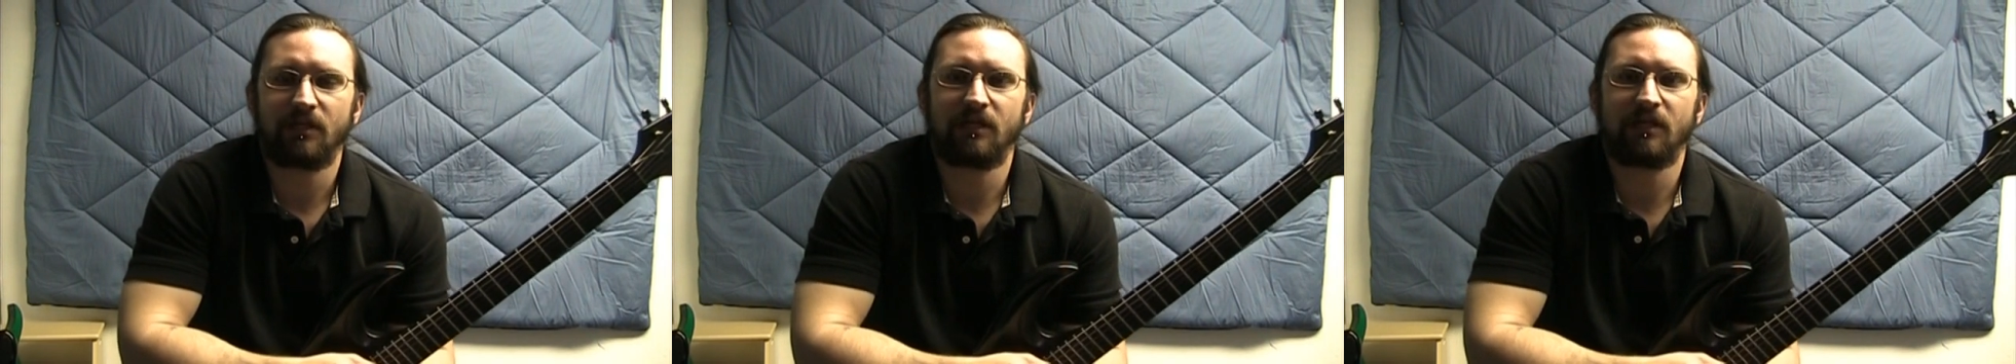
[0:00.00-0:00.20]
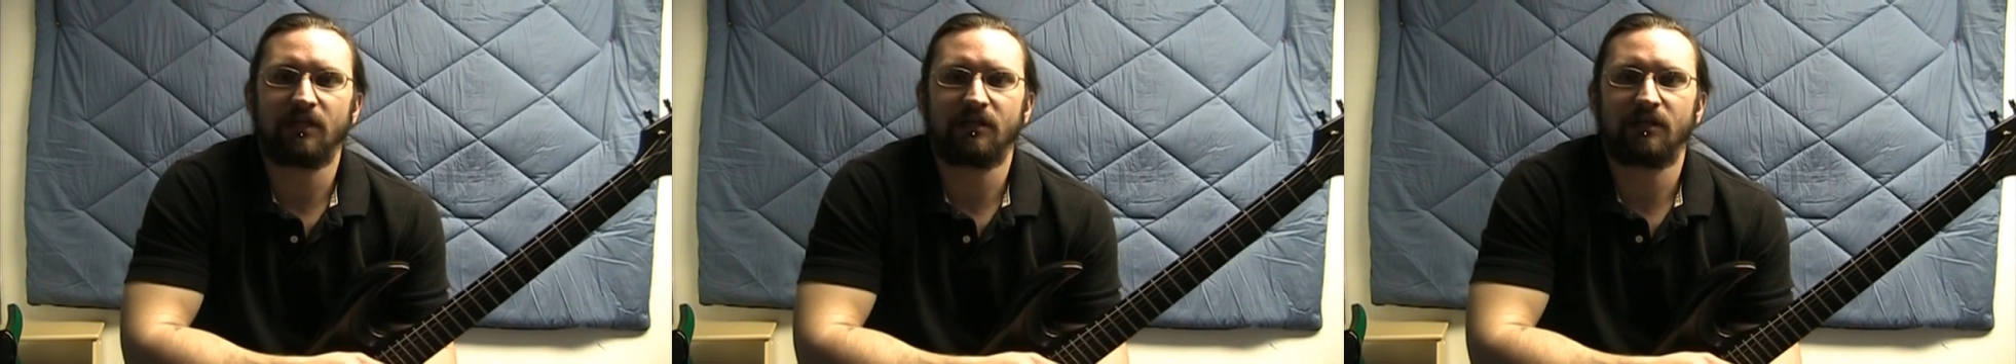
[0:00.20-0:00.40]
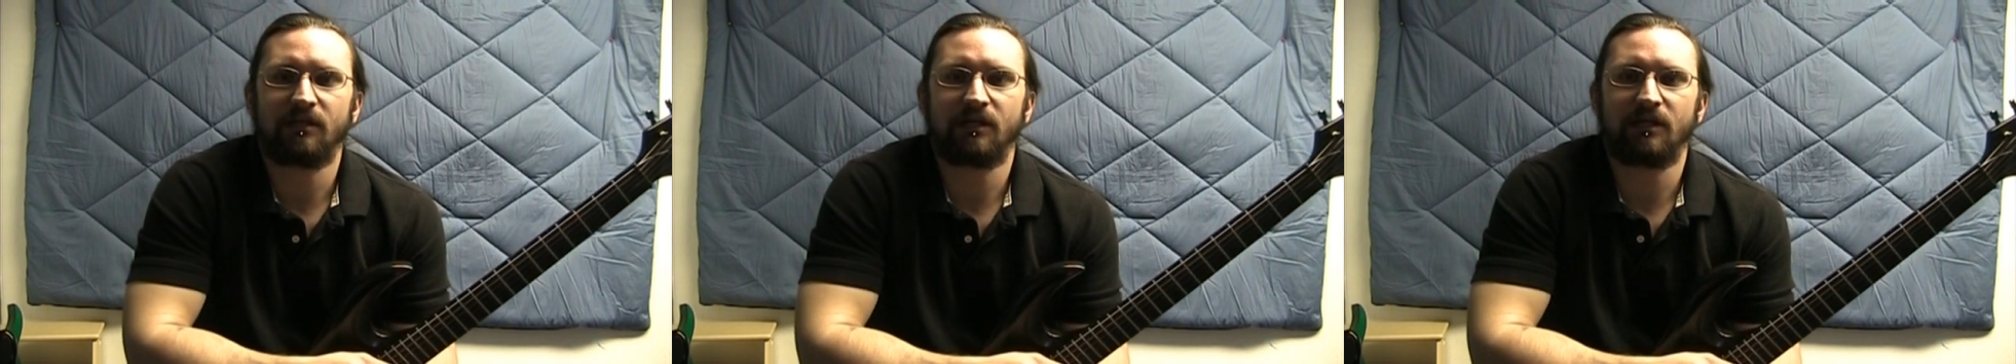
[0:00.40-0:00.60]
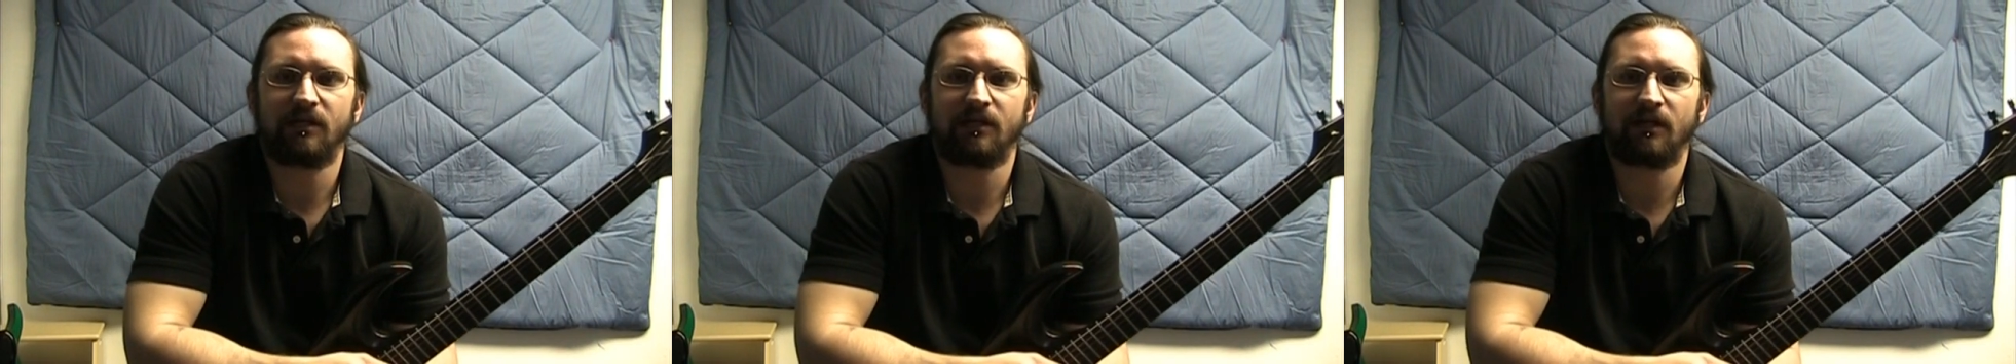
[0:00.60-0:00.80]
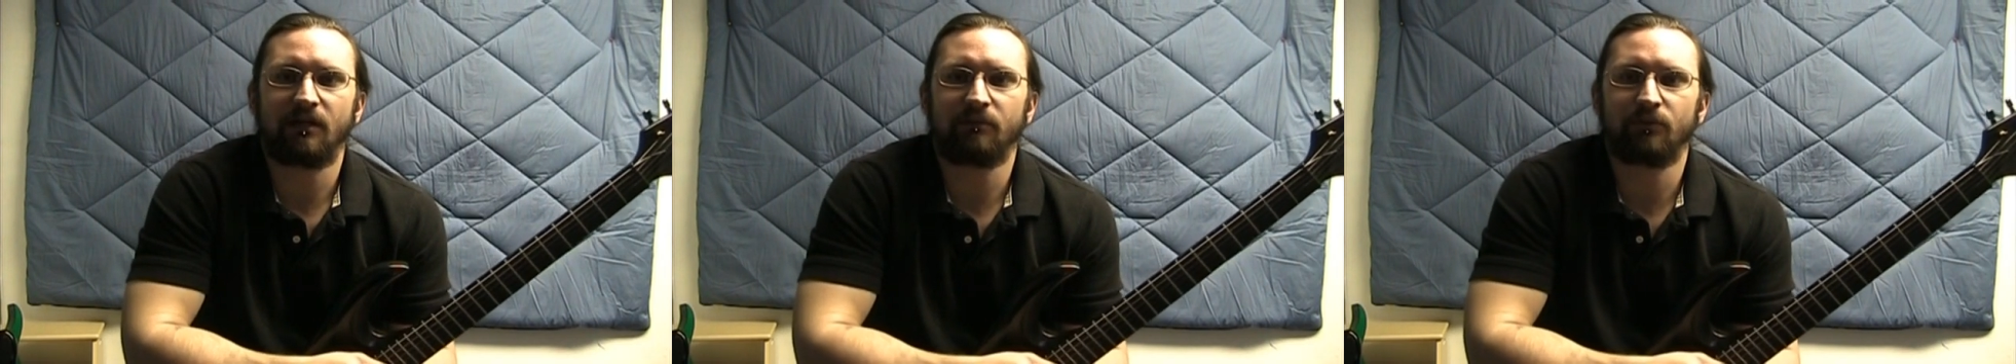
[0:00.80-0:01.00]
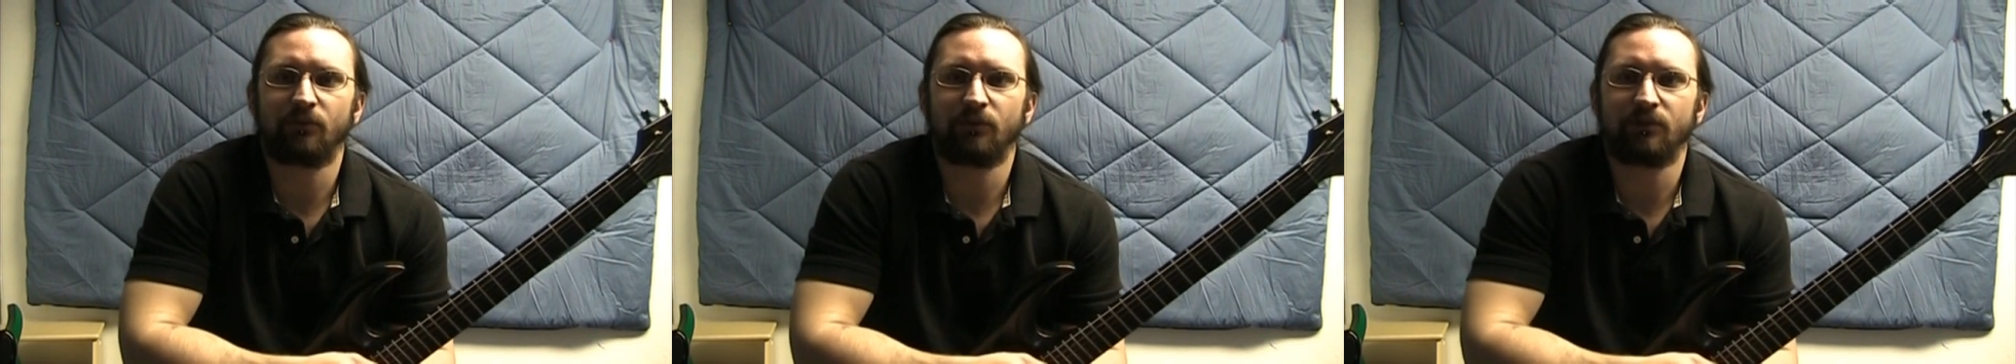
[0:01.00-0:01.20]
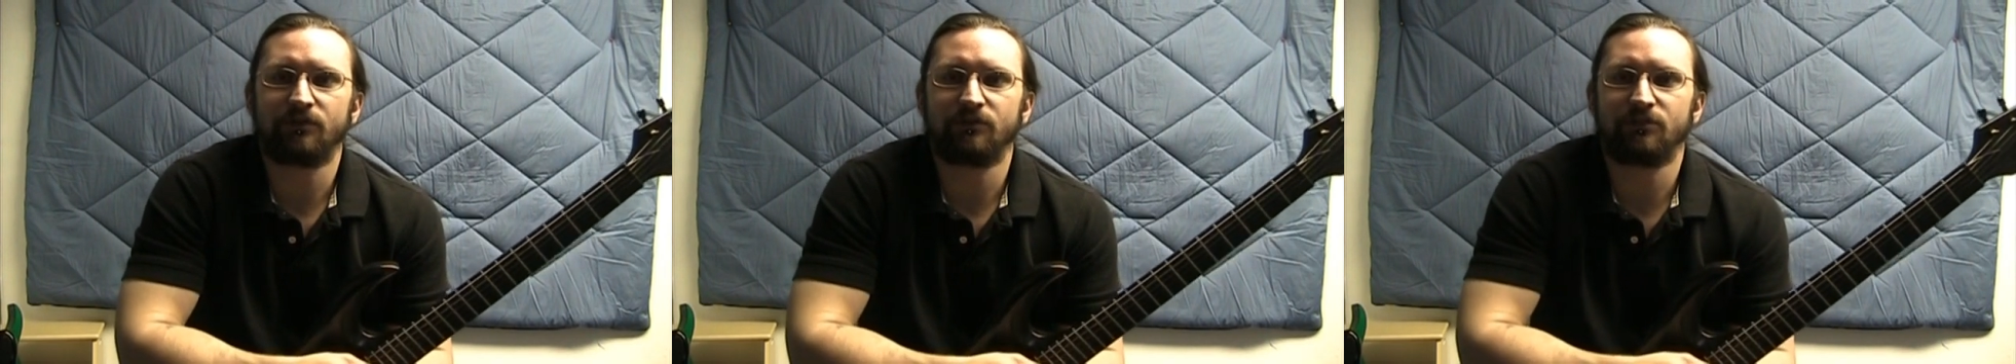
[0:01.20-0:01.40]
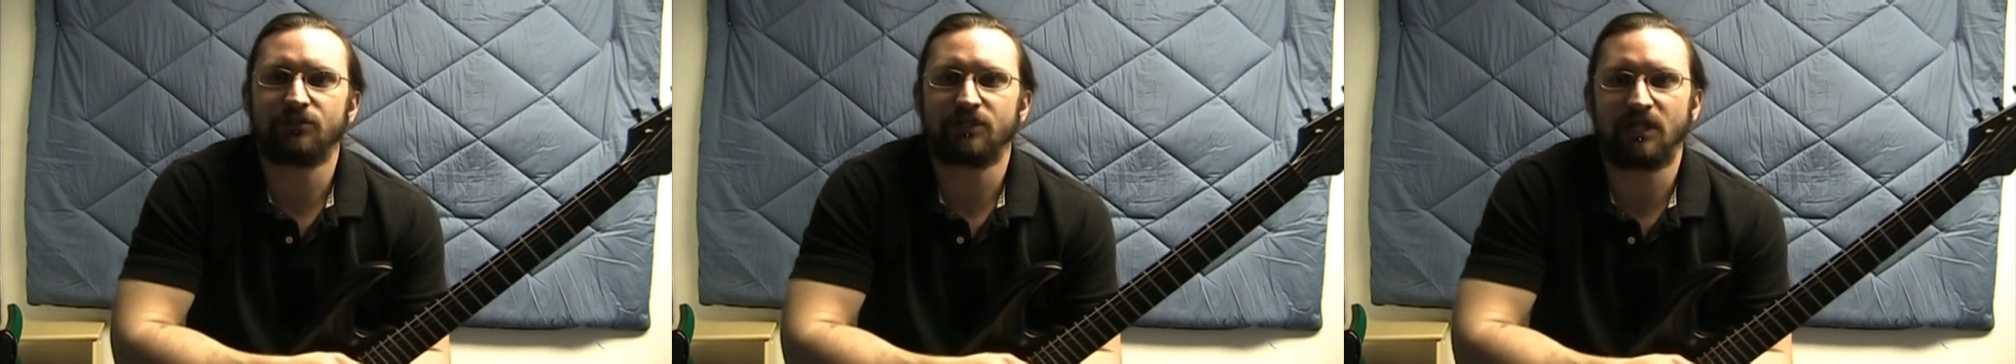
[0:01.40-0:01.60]
and then I'm going
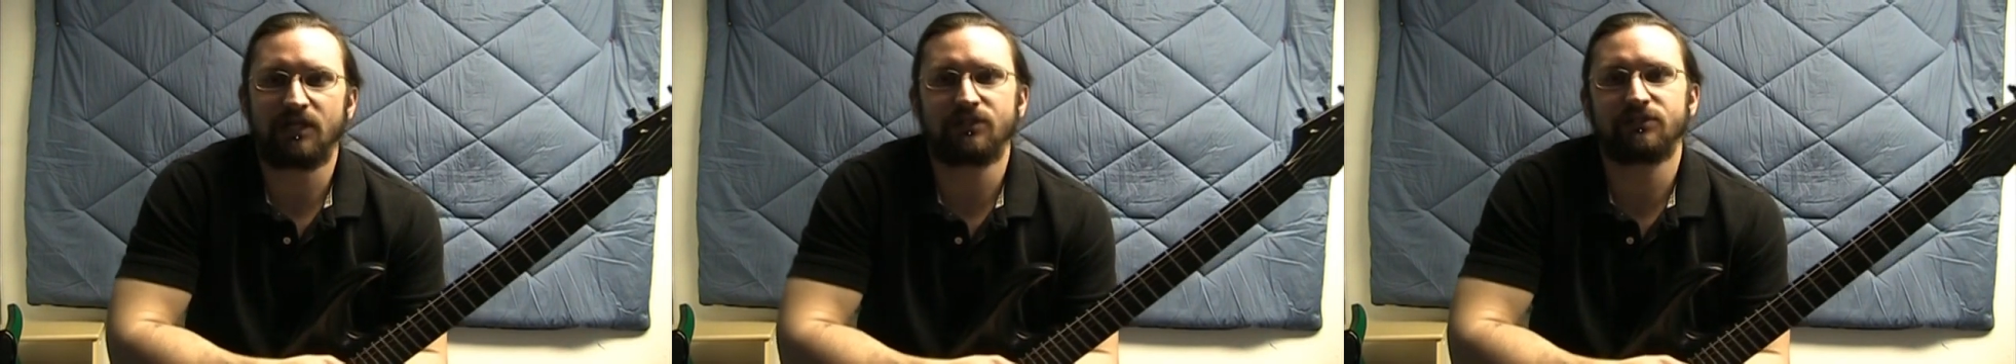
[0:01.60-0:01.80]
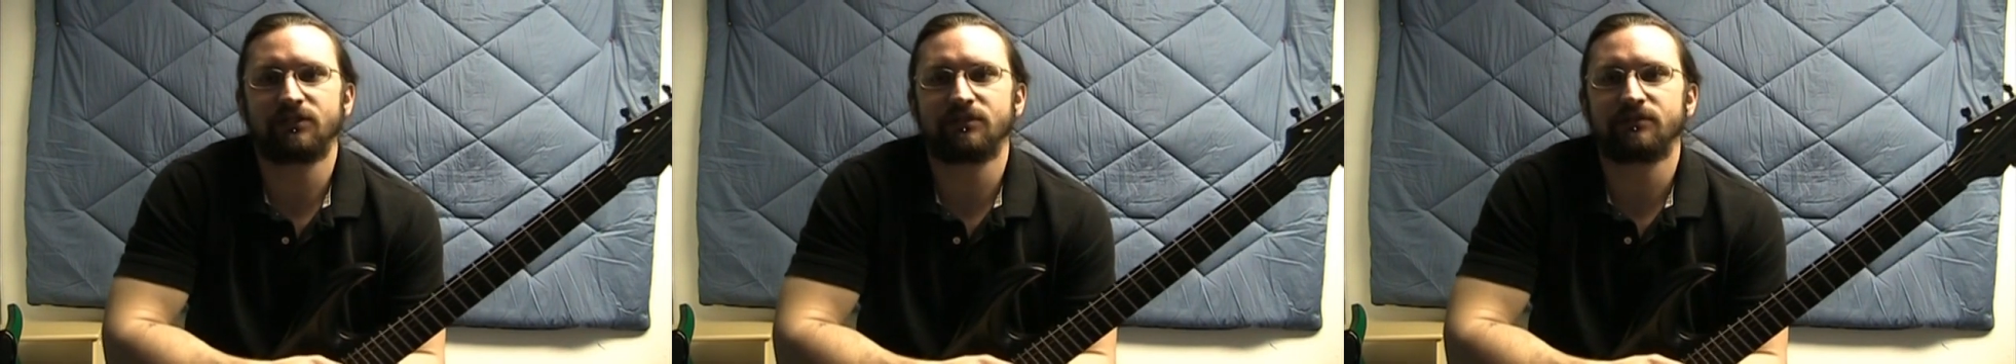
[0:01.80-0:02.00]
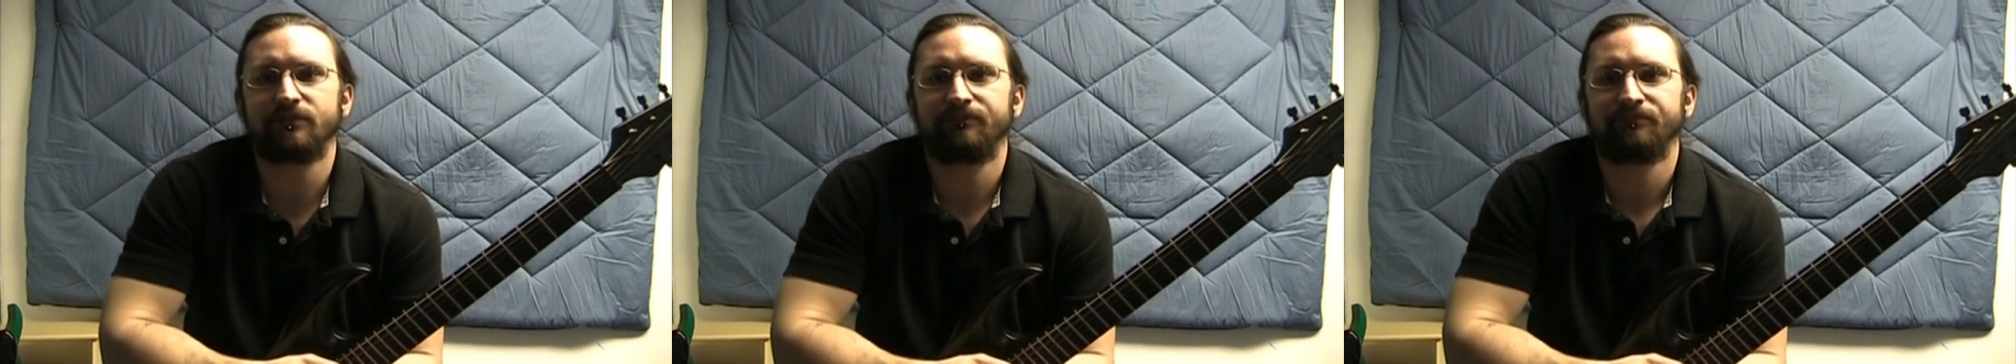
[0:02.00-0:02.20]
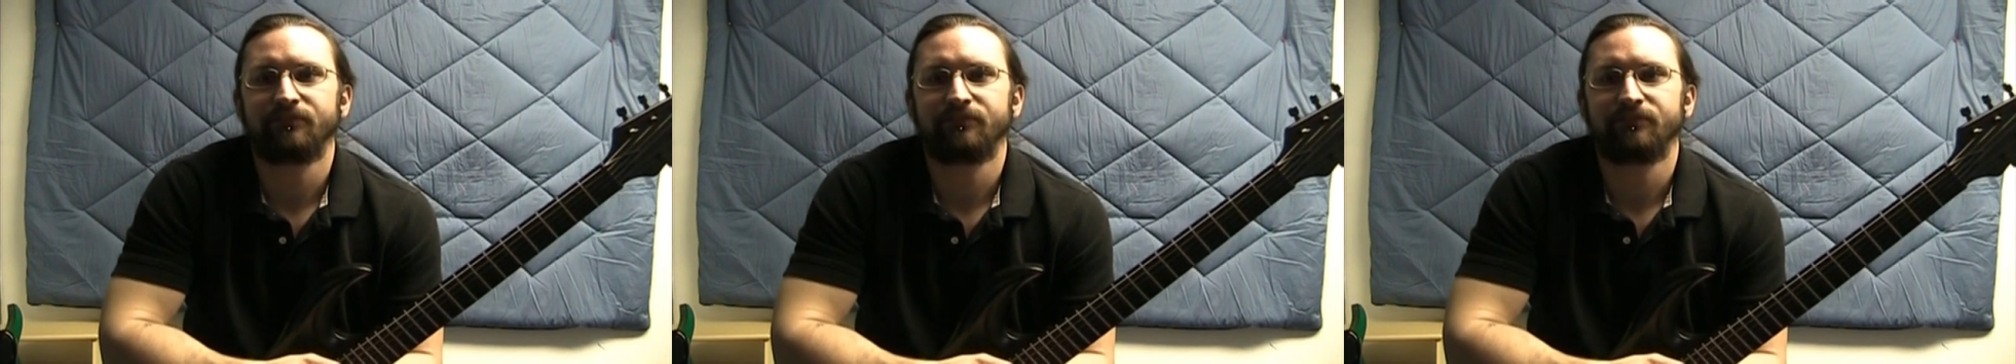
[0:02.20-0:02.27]
to change it